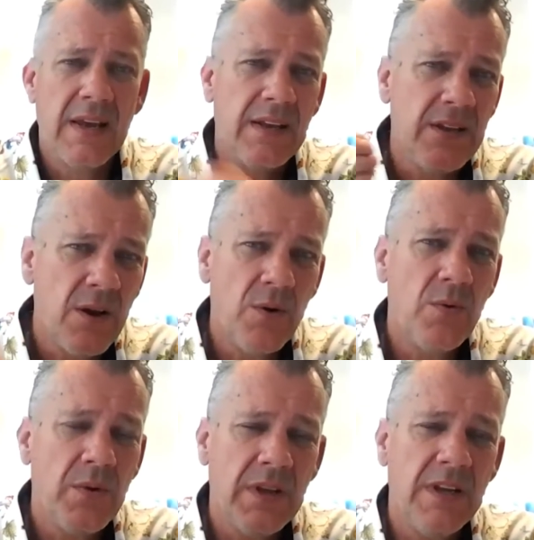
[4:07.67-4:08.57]

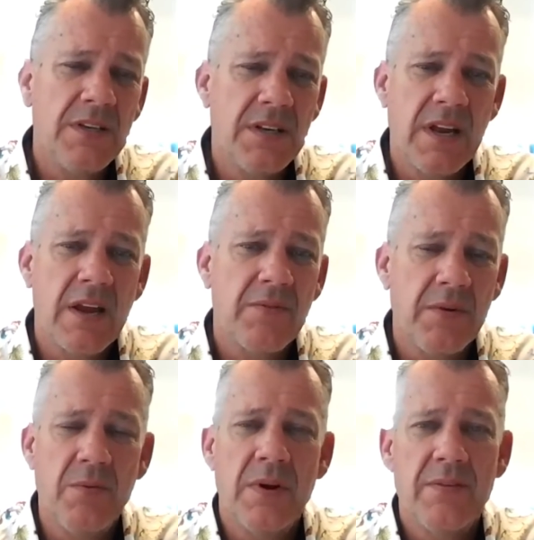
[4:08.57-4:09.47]
Know each and every
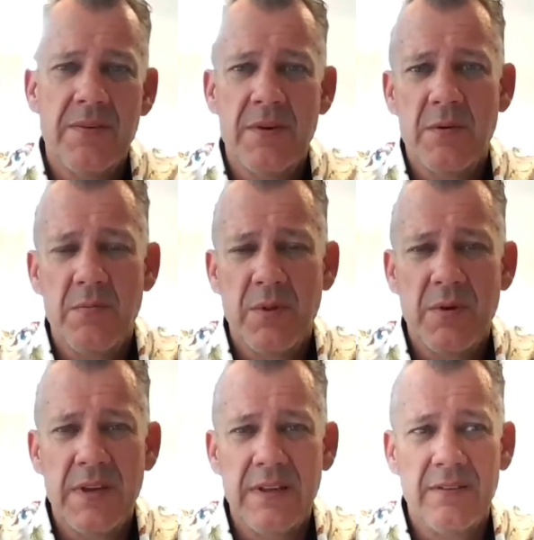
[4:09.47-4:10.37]
one of your
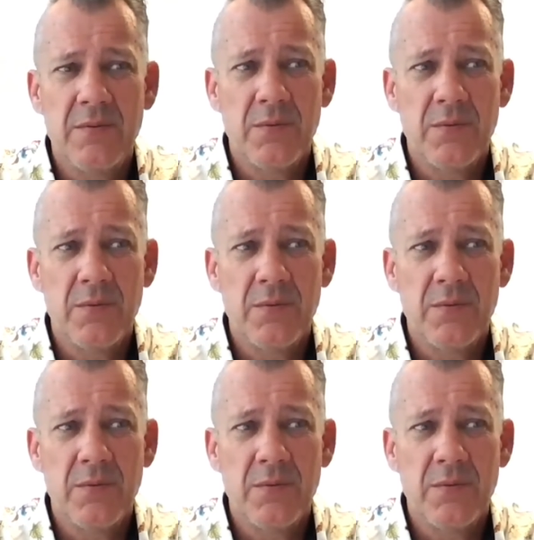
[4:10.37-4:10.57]
employees.